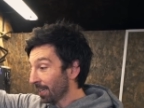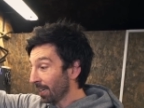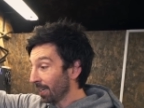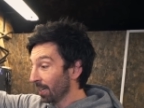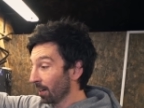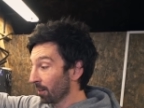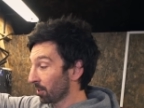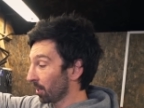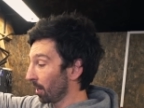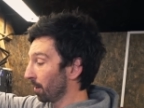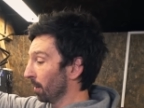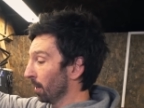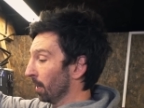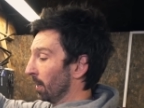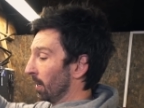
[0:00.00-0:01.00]
kilos. So
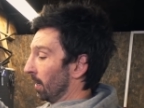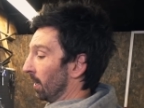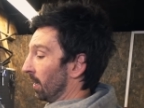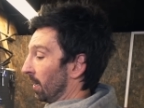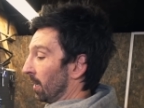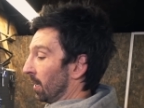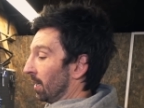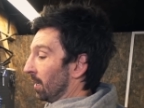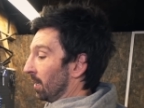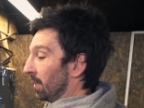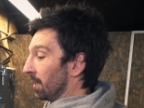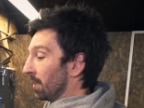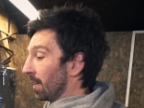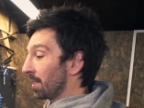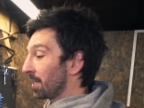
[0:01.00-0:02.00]

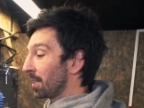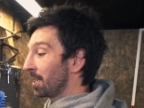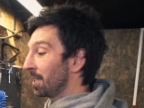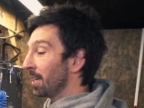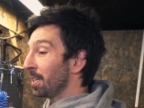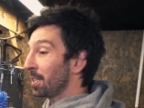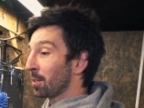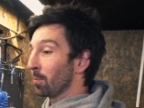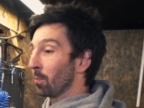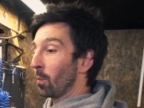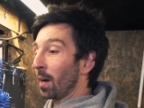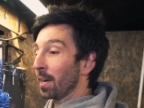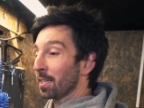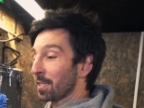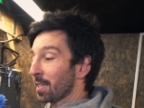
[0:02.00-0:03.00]
there's a decent
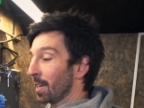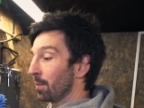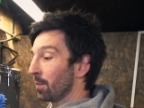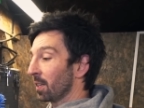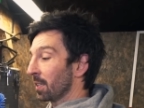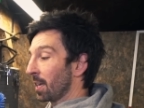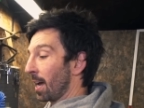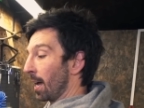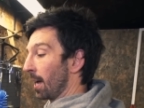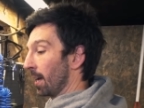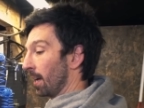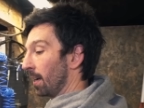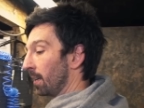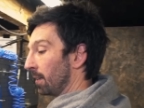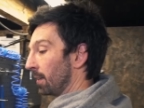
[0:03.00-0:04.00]
weight saving there.
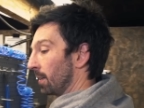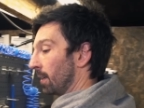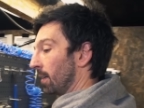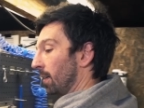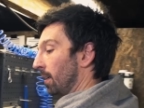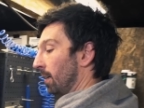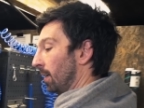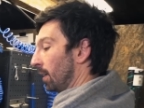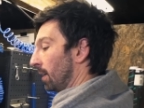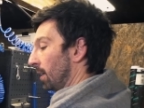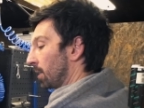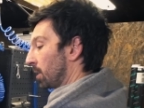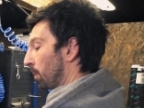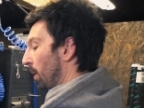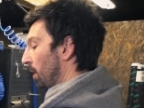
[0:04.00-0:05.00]
And
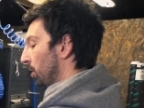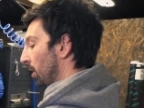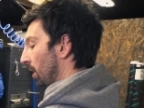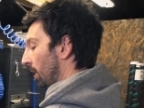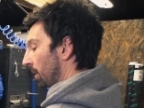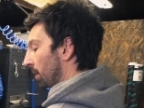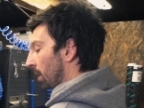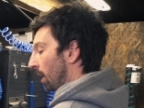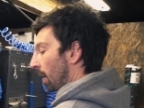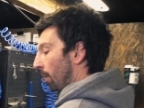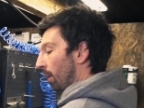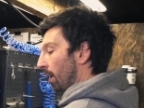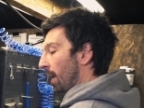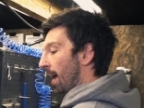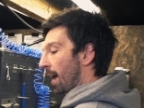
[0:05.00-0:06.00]
especially in the
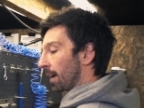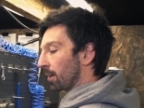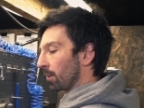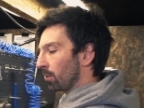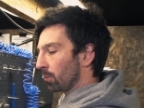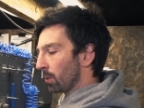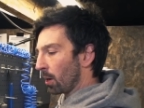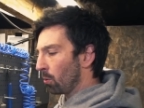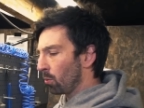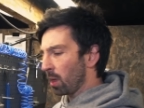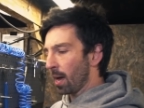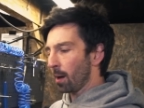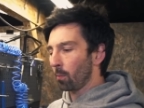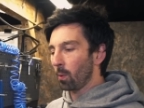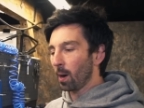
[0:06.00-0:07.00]
lower leg, all
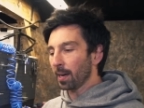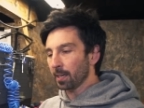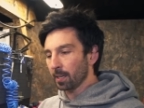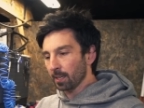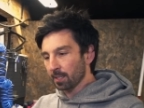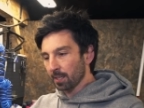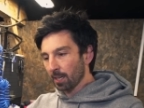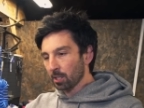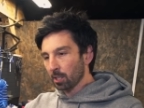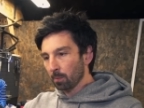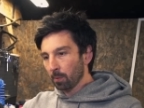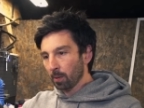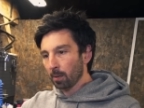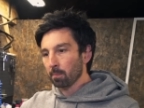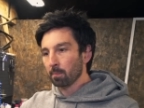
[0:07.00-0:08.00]
that weight is actually
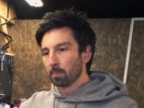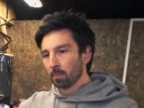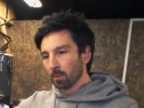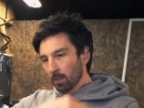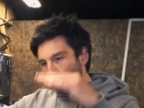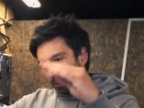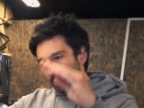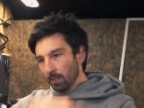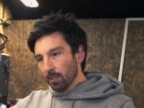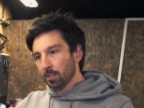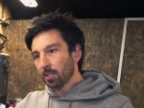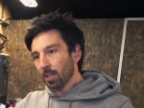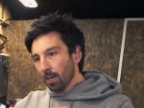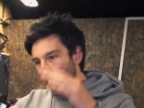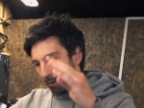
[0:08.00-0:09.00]
being
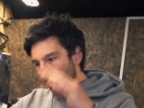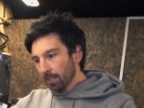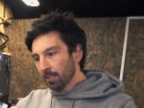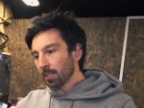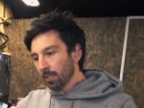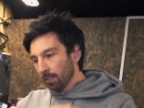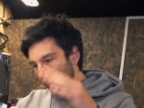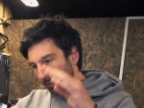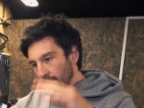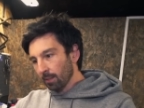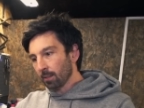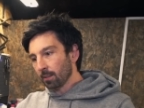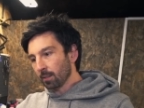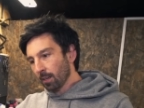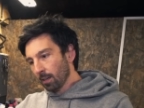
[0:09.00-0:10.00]
accelerated
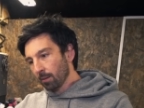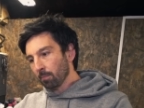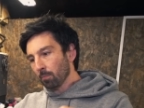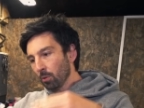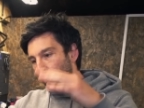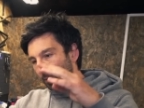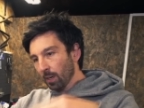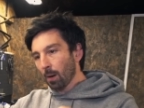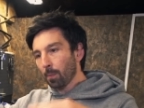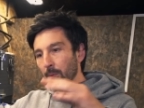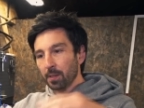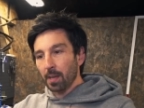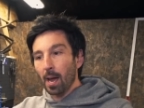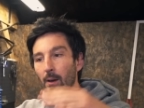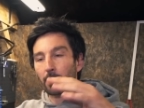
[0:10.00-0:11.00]
and moving up
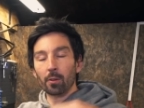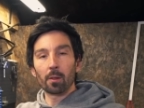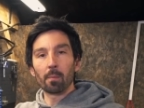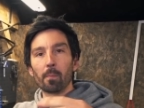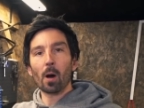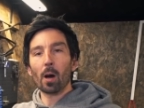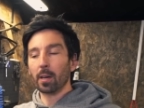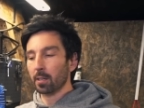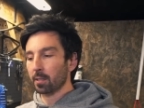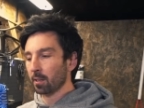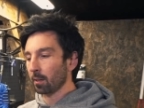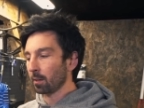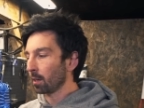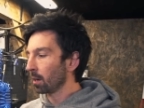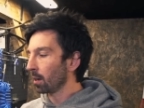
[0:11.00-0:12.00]
and down on the bike.
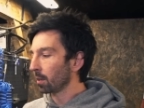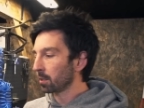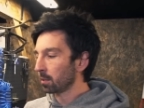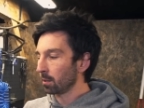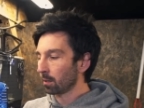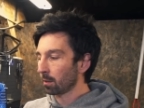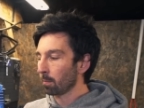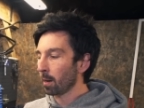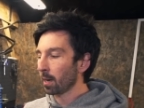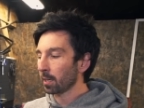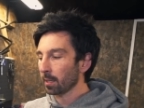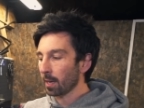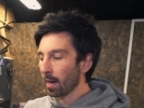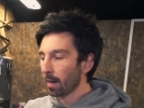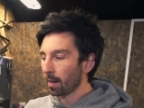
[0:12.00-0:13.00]
So the lighter you can
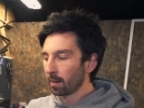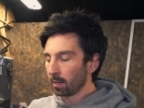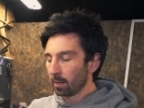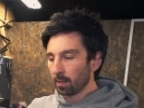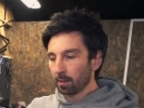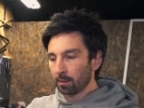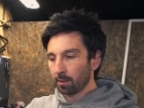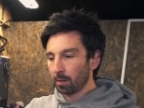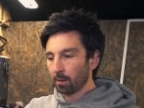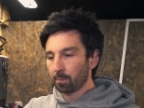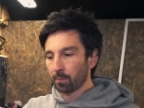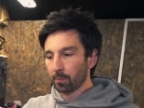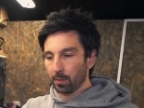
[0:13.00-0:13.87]
make that, the